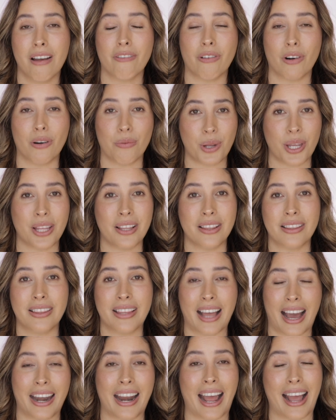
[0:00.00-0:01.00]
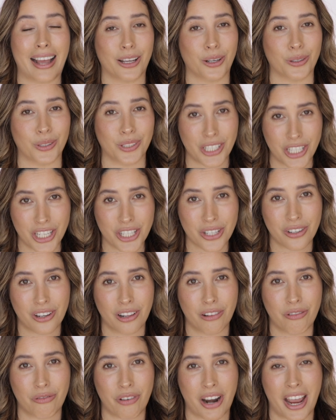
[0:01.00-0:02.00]
for being that
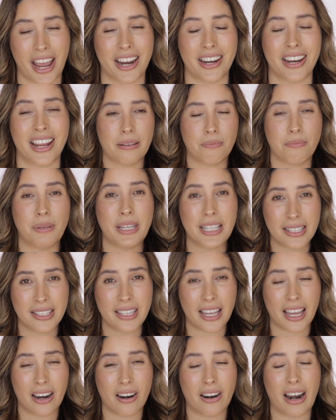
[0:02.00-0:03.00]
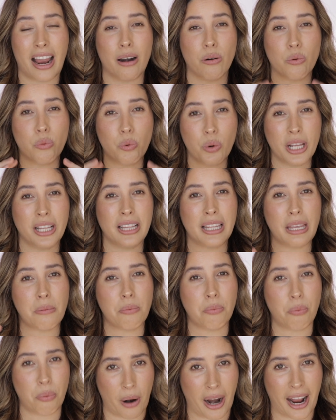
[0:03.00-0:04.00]
unconditional friend being there and
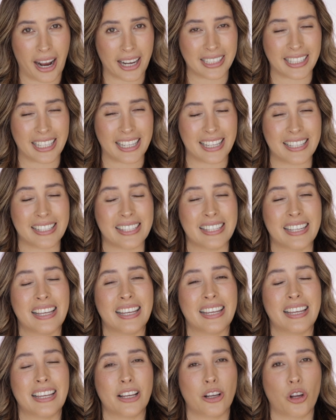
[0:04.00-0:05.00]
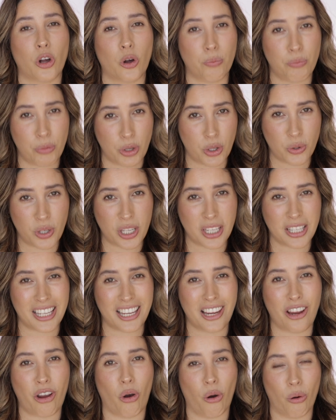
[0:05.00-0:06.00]
really practice
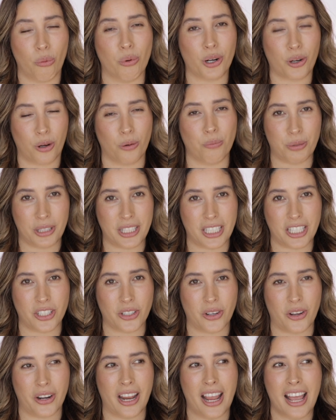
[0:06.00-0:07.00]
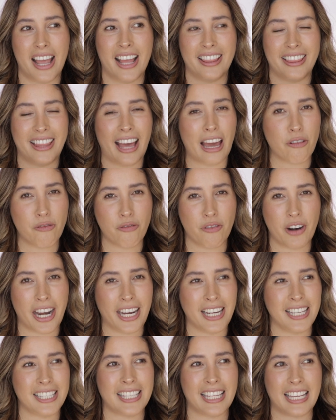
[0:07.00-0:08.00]
community over competition. That
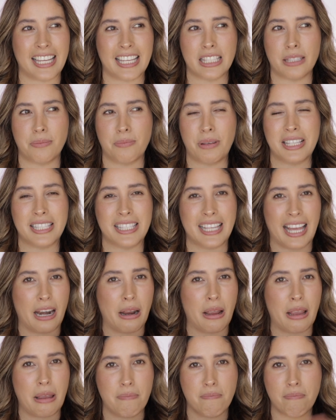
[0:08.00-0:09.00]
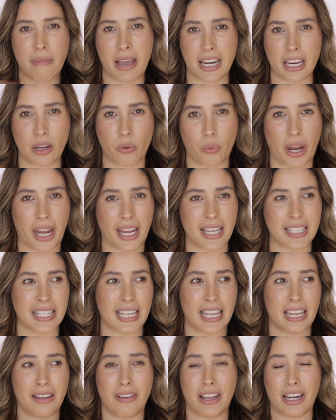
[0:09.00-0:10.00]
phrase is being said in many
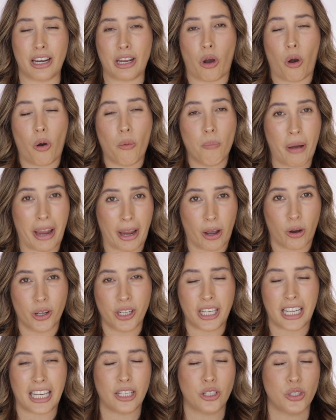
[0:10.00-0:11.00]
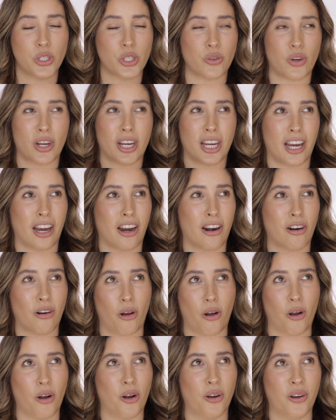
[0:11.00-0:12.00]
ways, even on my own industry here,
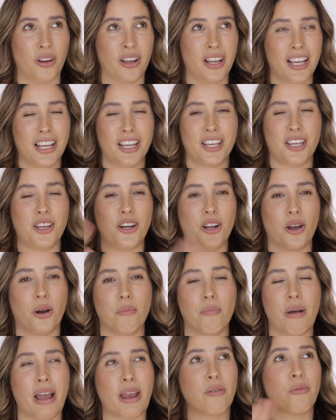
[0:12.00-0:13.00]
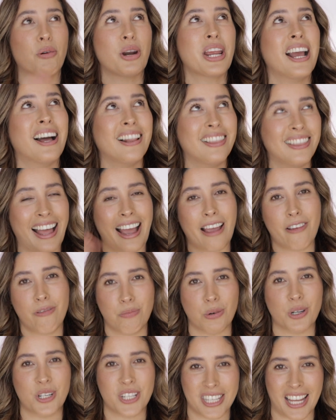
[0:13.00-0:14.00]
on you know my real
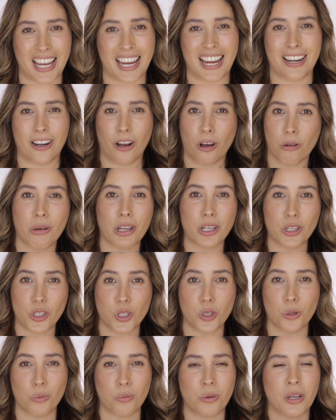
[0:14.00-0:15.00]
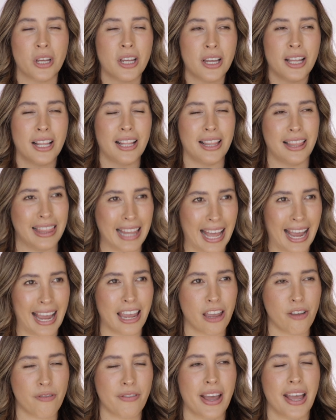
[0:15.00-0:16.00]
life per se, and on my YouTube
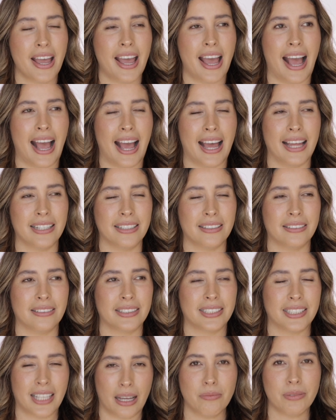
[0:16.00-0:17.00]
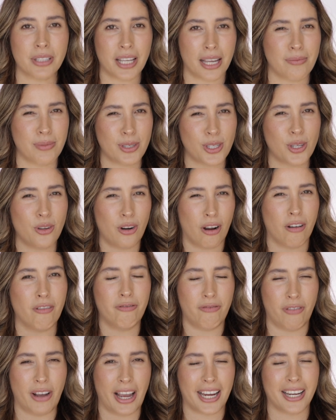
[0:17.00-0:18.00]
life. And sometimes you
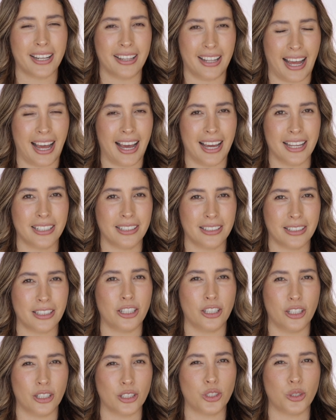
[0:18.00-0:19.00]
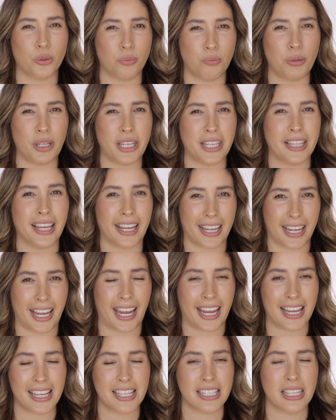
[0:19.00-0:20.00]
don't find that you know to be the
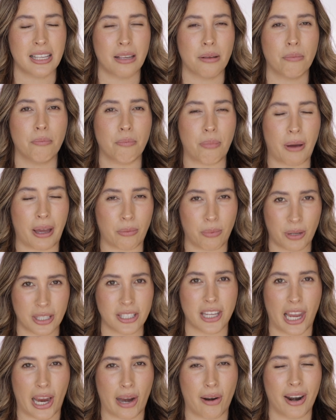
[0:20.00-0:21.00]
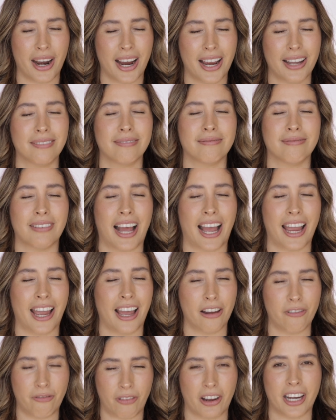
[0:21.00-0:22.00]
case. But with Tara, I
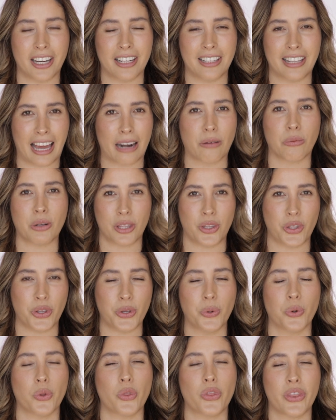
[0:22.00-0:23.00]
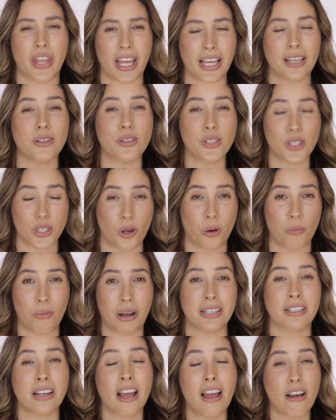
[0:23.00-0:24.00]
have found that with you. Thank you so
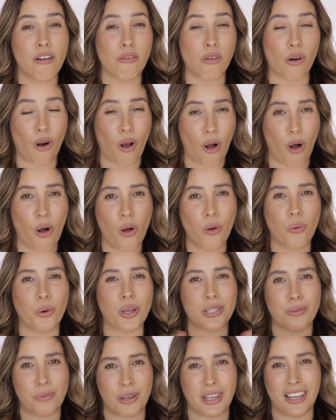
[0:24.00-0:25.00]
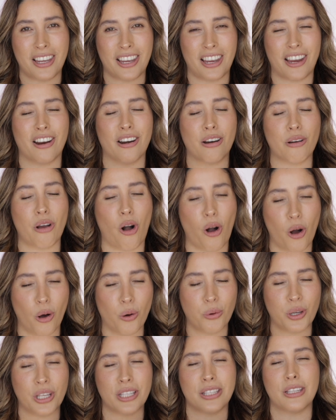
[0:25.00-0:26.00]
much for always being here,
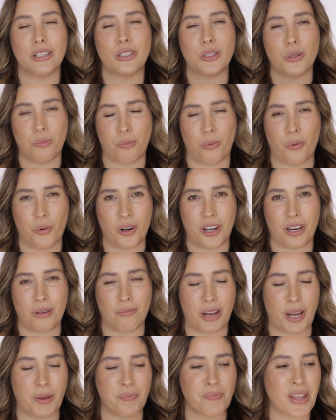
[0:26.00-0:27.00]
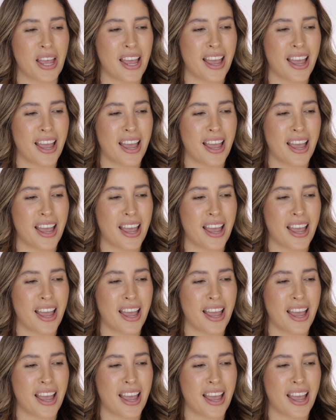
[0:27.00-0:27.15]
always supporting me.